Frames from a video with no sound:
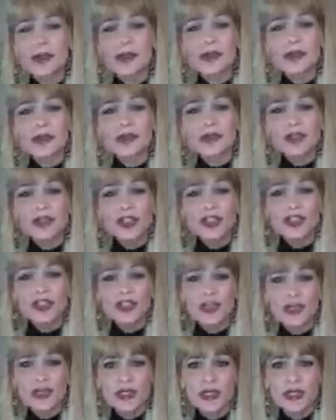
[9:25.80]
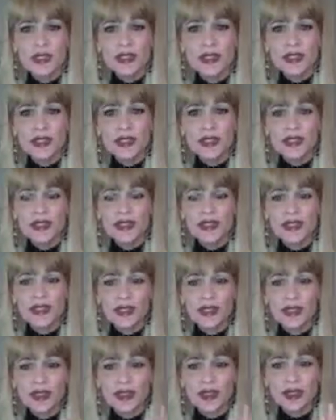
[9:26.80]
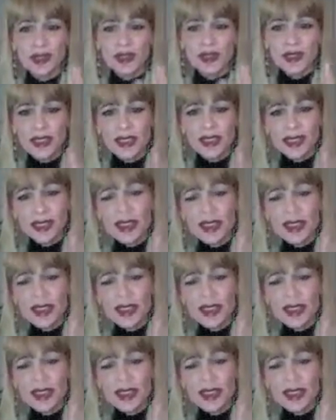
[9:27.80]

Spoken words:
please use this. Get